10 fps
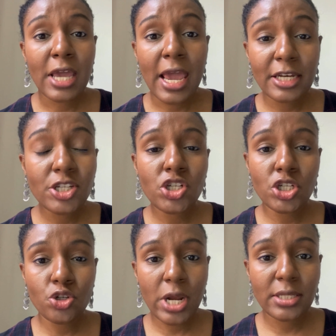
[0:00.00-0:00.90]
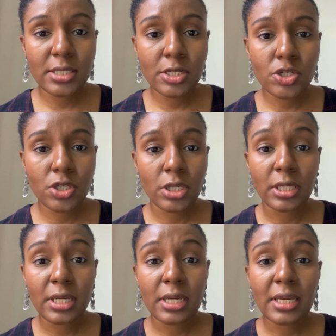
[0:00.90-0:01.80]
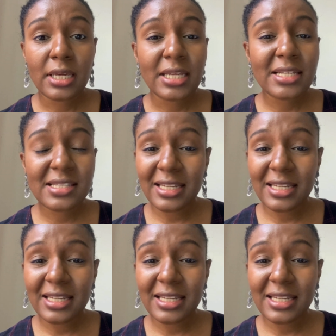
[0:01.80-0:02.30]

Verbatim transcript: energy transition, is,